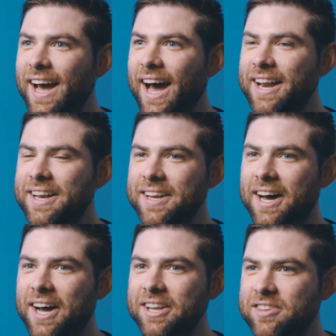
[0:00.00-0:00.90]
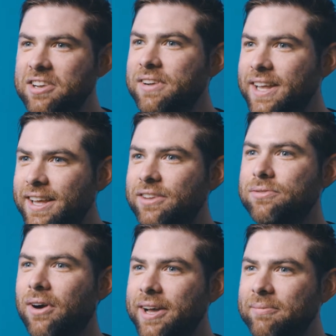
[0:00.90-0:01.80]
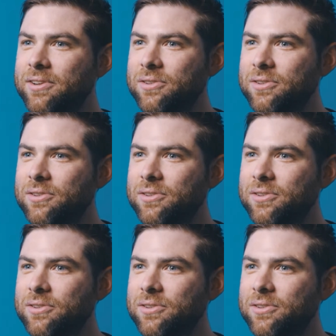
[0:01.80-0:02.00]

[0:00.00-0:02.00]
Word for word: and generally he's right,